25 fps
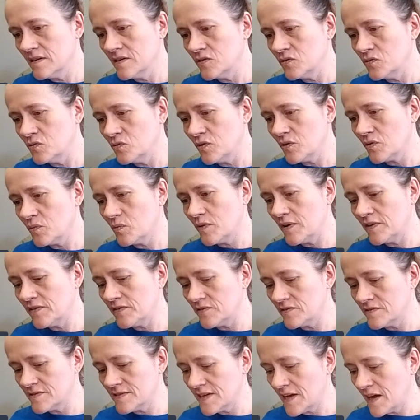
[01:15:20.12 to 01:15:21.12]

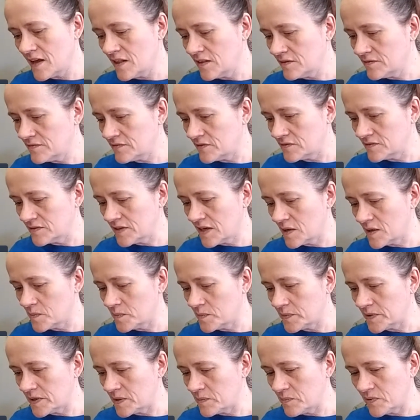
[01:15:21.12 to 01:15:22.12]
Northwestern Telephone
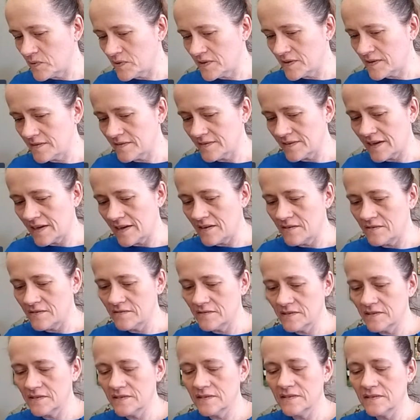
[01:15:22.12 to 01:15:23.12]
Company put this
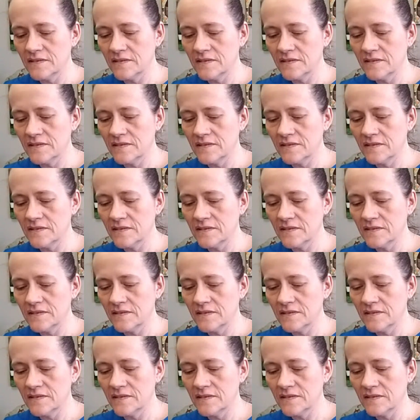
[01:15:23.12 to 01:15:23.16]
out.